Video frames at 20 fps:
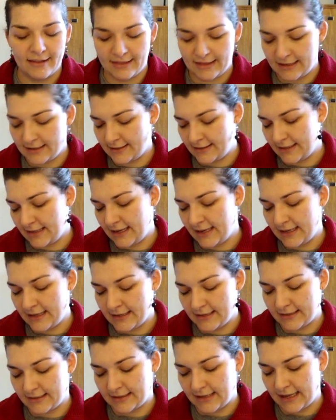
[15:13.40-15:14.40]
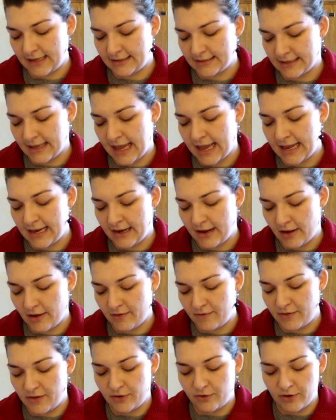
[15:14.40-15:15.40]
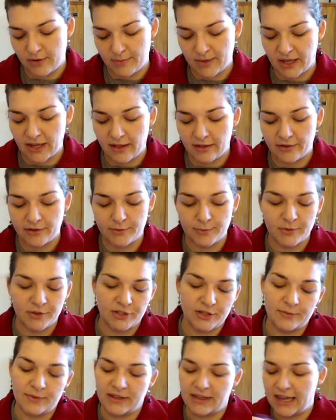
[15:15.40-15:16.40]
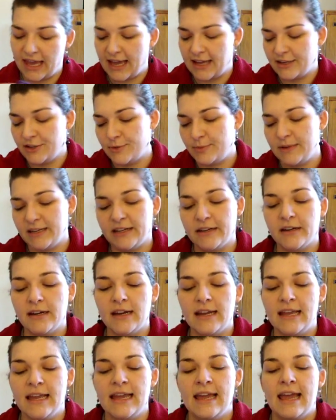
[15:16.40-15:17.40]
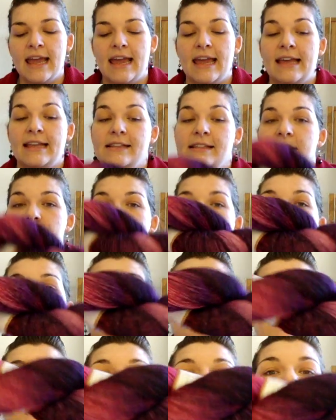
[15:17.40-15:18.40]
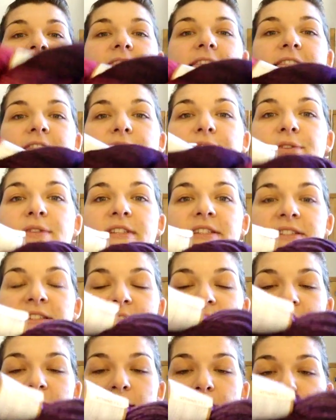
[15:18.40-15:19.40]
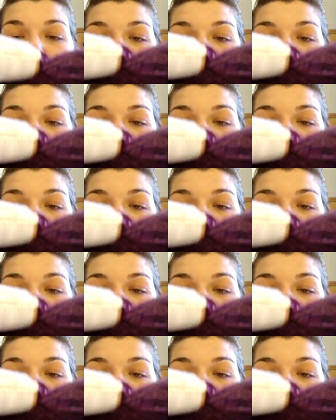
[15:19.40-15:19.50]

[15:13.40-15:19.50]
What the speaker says: This is a skein of the Dream in Color Smushy with Cashmere. It's a sparkler. So this is the